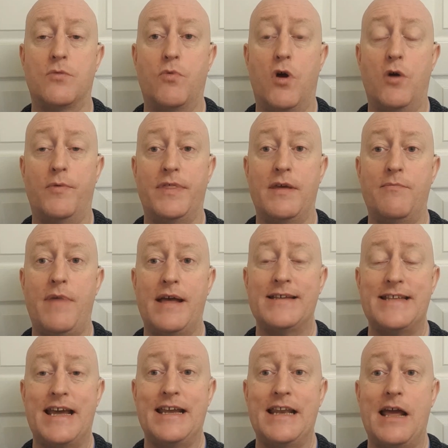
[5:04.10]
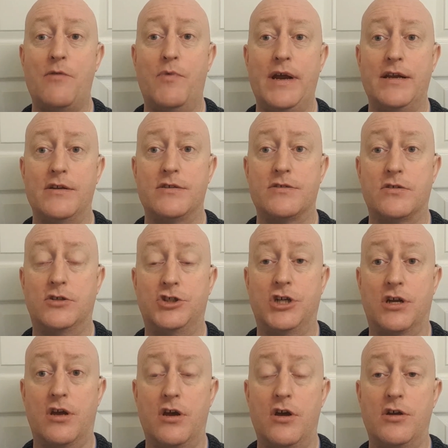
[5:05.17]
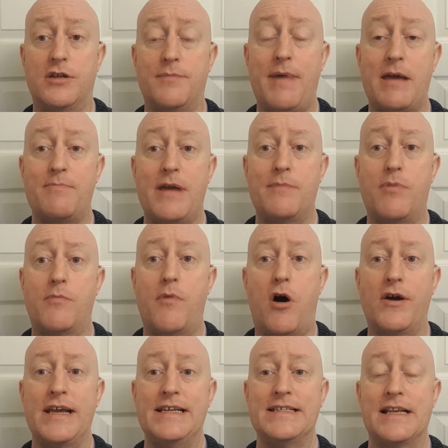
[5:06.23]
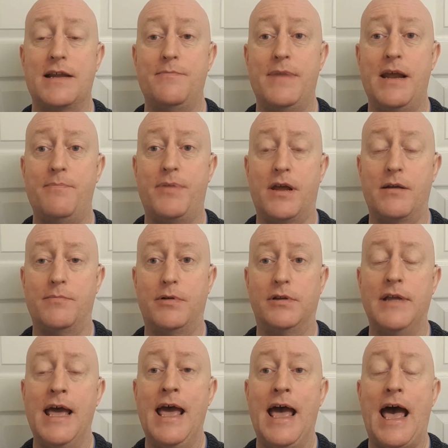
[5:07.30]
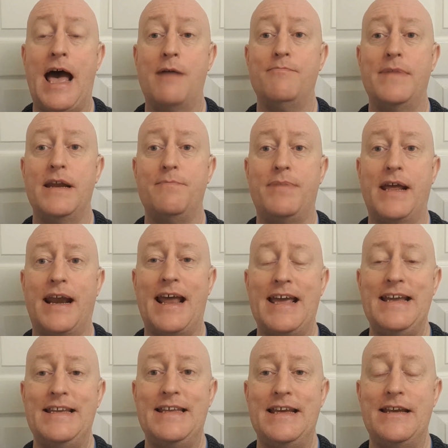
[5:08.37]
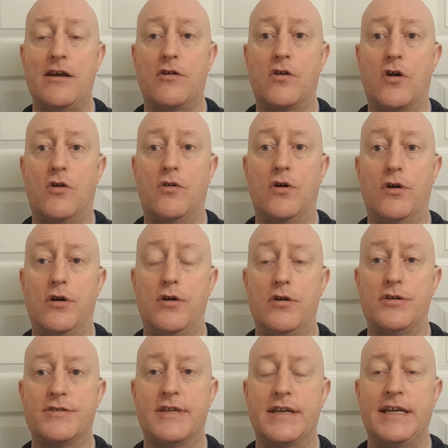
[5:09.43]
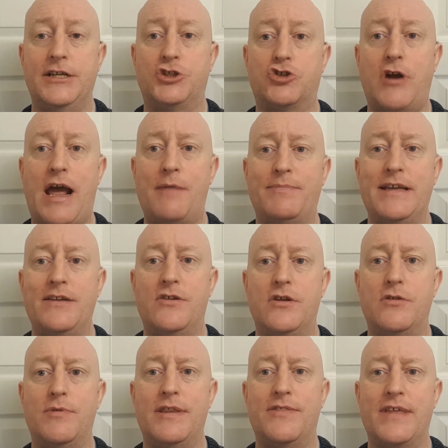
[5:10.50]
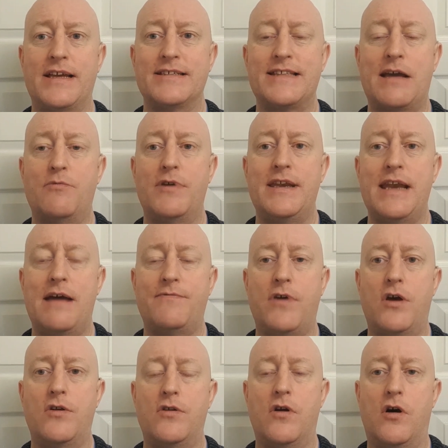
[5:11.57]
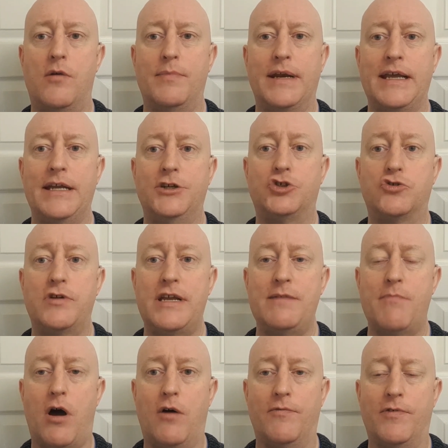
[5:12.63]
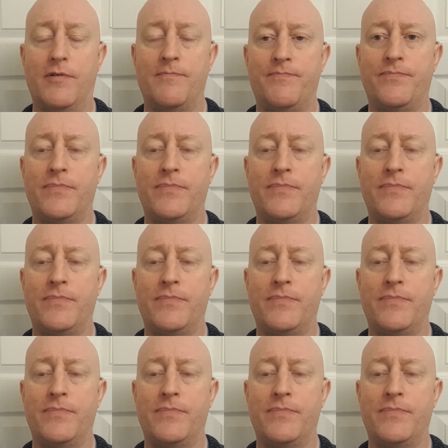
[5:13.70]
to work with him saying they witnessed such occur to make people more easily manipulable and manipulated and coerced and entrapped into doing things they would never normally dream of.